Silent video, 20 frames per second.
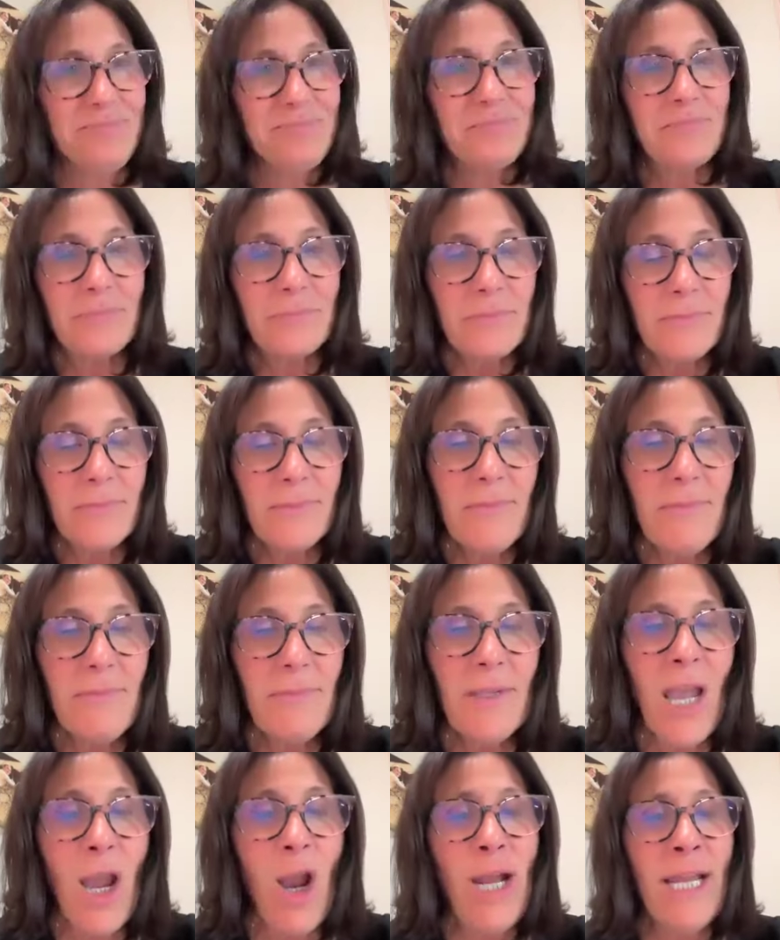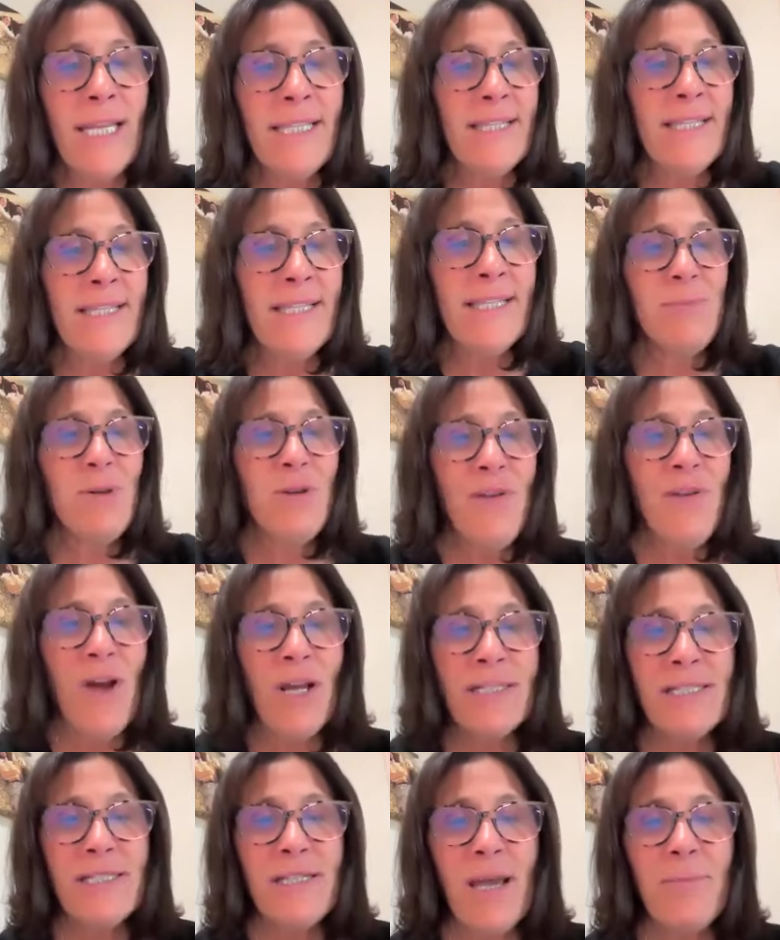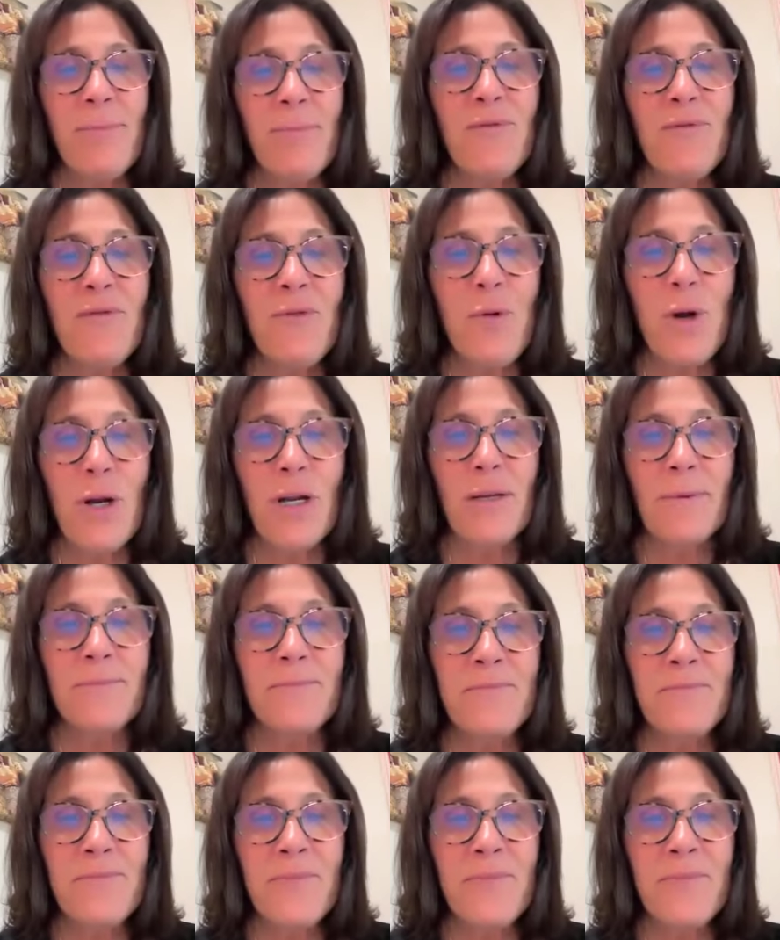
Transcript: Yeah. All yeah. right, let's move on to number four